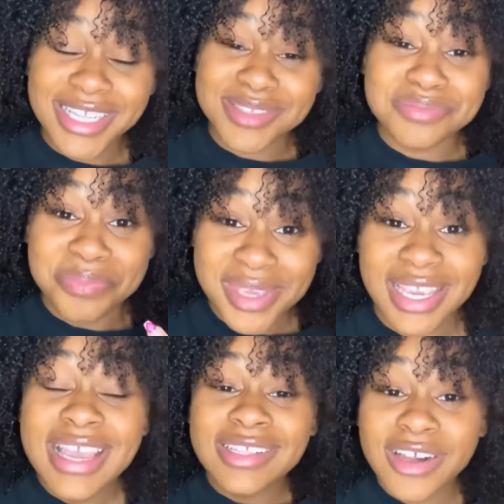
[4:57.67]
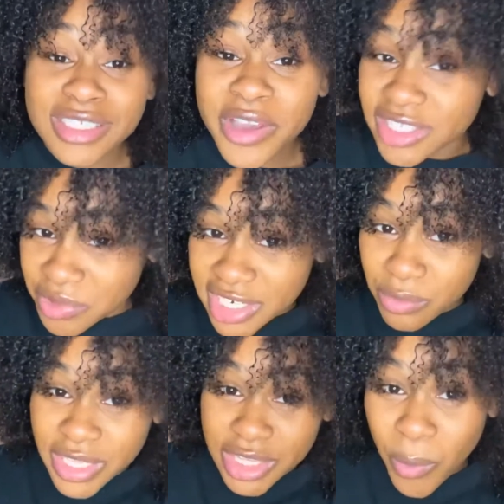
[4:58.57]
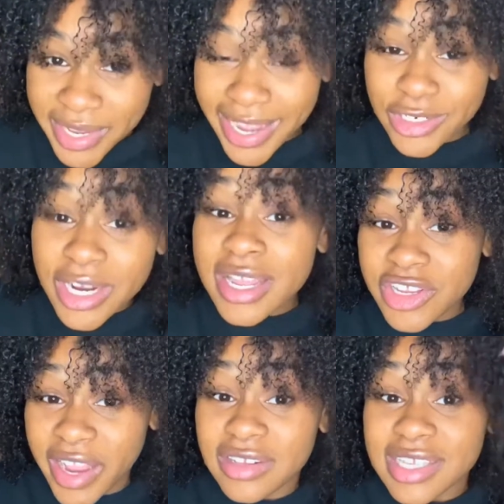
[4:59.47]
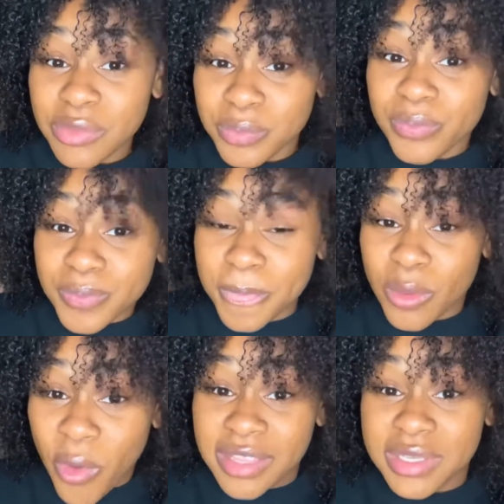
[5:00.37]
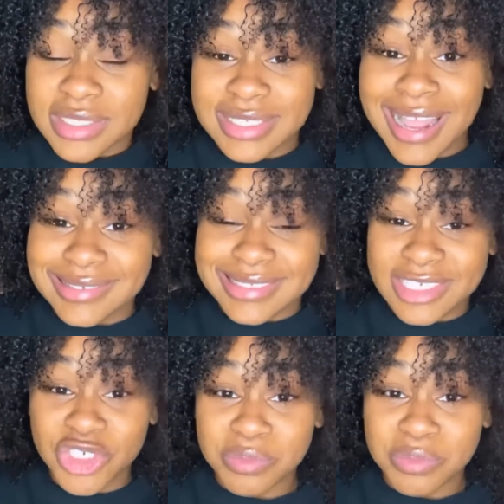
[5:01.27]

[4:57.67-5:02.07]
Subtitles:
me, clogged as fuck, and then you end up with like the white hair. Your hair is like white because it's just a